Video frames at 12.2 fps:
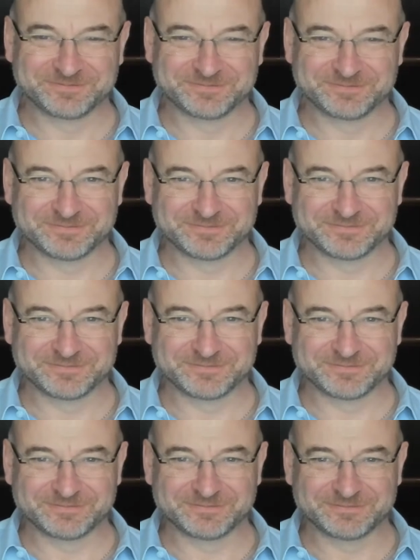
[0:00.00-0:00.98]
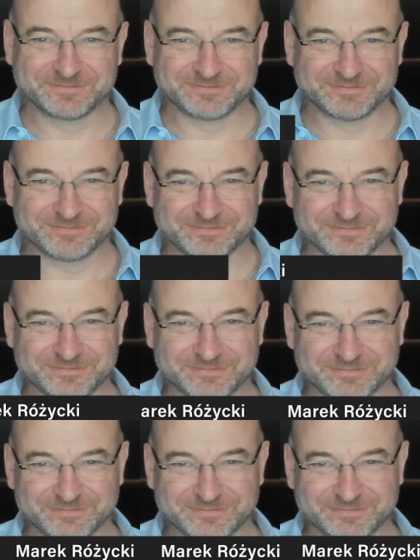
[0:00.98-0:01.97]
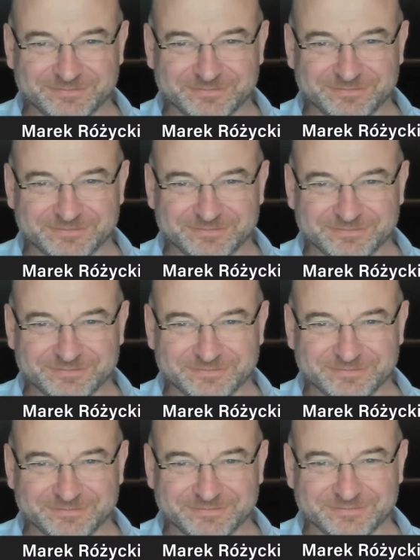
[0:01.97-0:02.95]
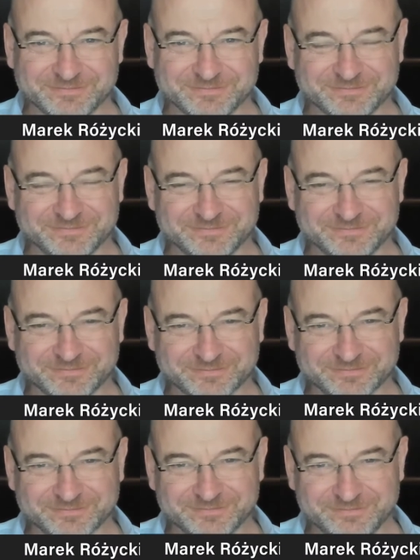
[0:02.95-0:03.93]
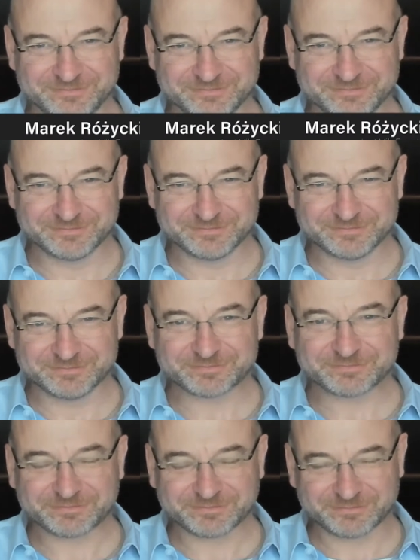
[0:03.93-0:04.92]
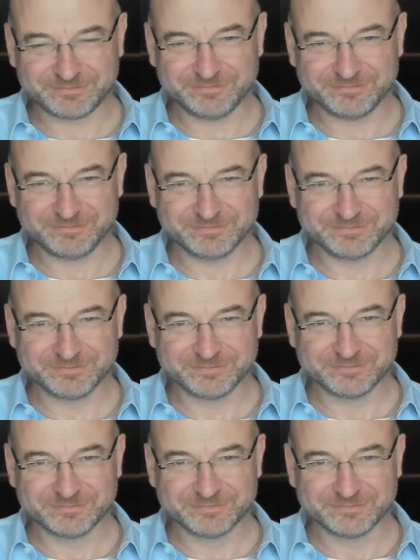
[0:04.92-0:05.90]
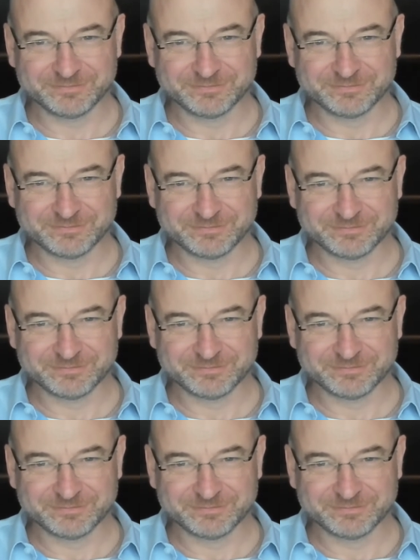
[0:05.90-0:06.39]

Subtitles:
The person shown says nothing.